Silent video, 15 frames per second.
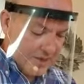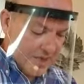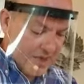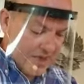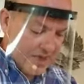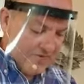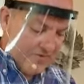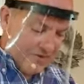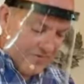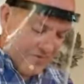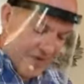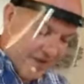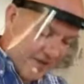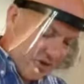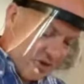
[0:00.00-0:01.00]
If you
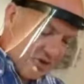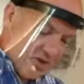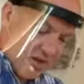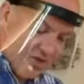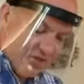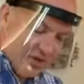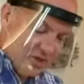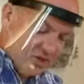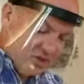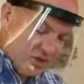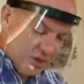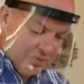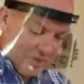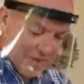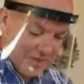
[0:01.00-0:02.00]
find yourself
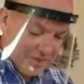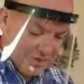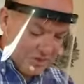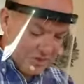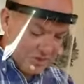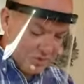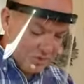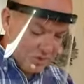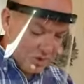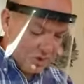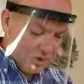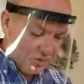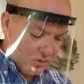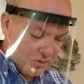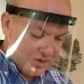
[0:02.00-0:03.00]
consumed by the
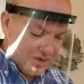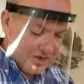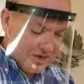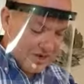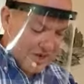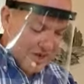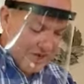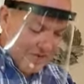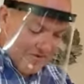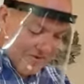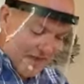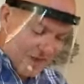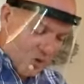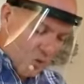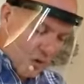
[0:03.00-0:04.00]
struggles, then
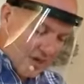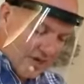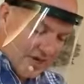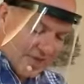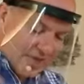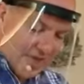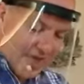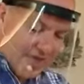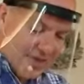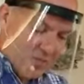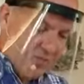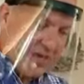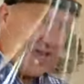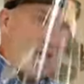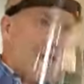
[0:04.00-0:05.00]
find a way to lay
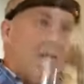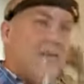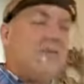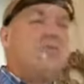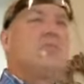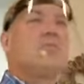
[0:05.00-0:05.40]
them down.